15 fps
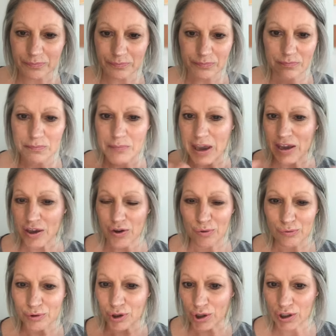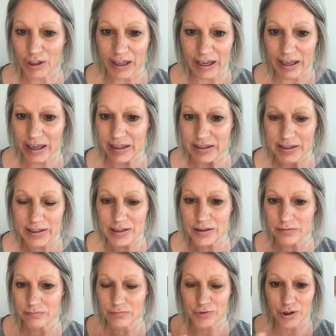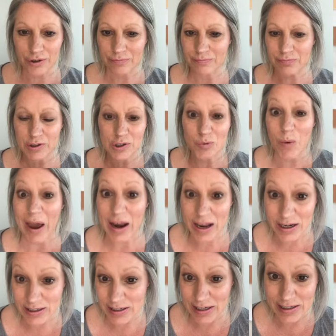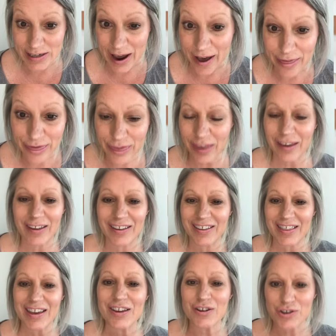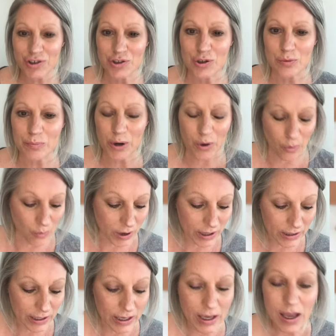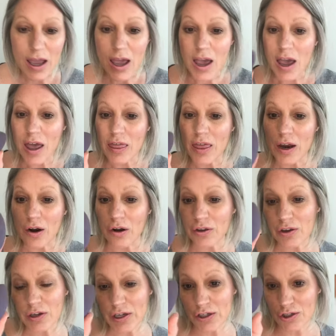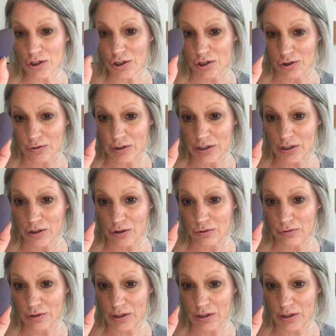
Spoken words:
make you look like you're sweating to death, that you're super oily, then all you need to do is use the